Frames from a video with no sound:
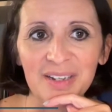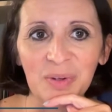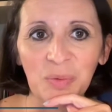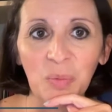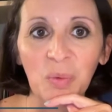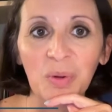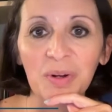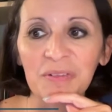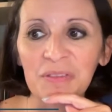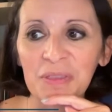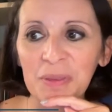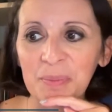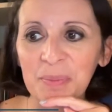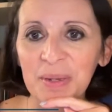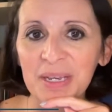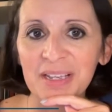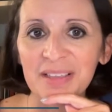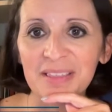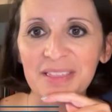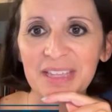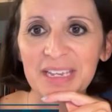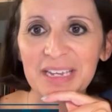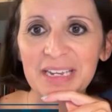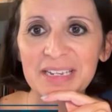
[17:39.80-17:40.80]
one of the
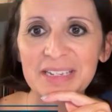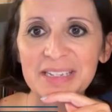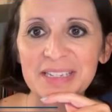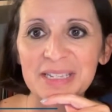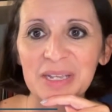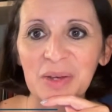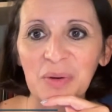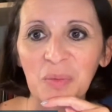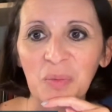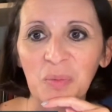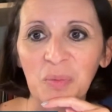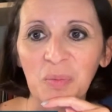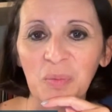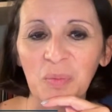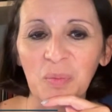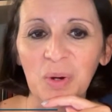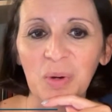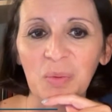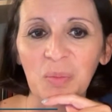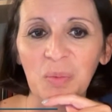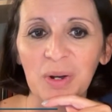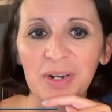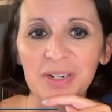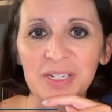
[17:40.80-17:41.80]
big things that
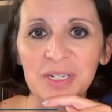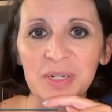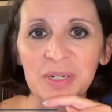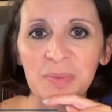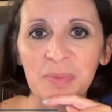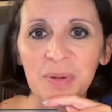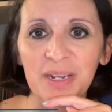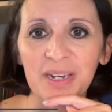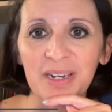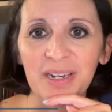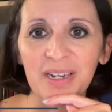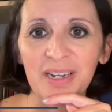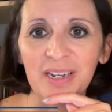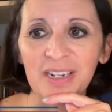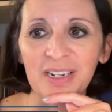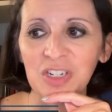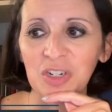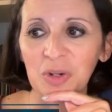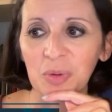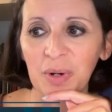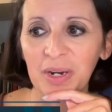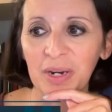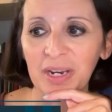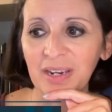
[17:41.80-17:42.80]
we want to be
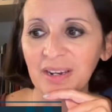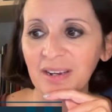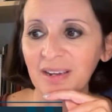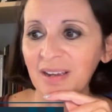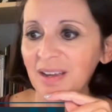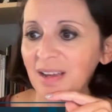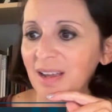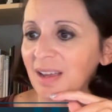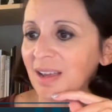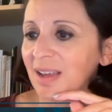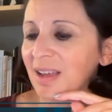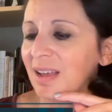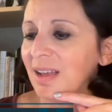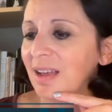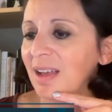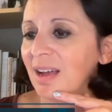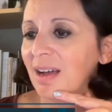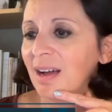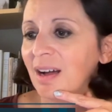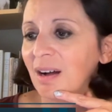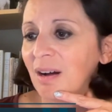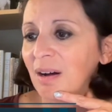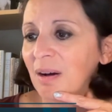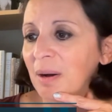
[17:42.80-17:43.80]
doing.
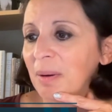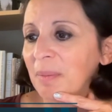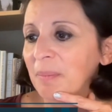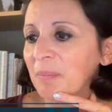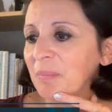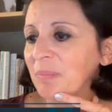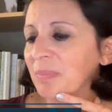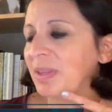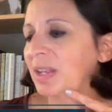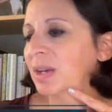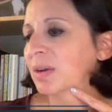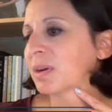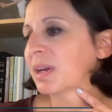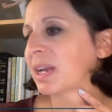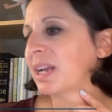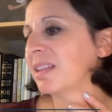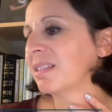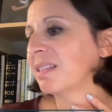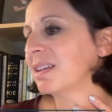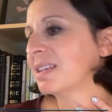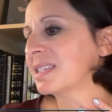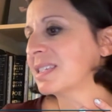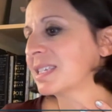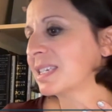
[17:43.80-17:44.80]

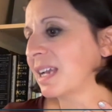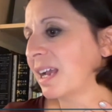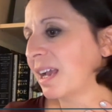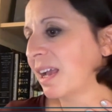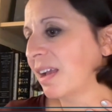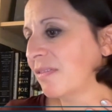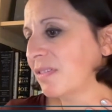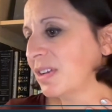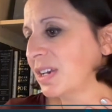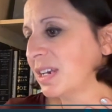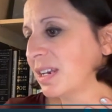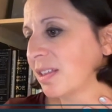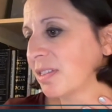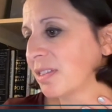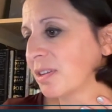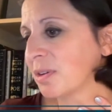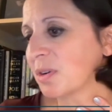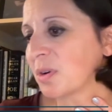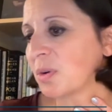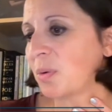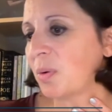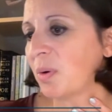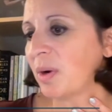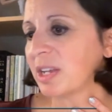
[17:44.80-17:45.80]
Okay, let's see. I have
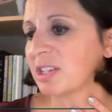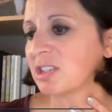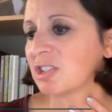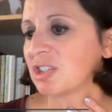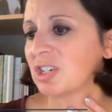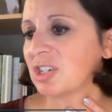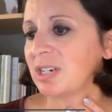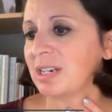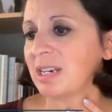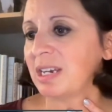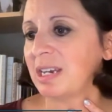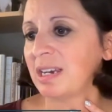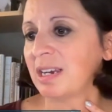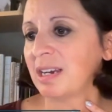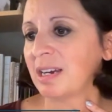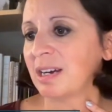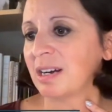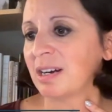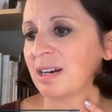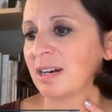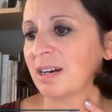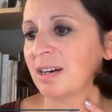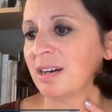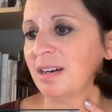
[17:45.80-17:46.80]
another question
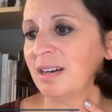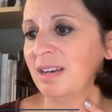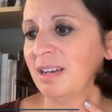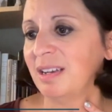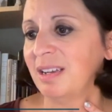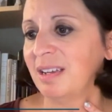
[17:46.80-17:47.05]
here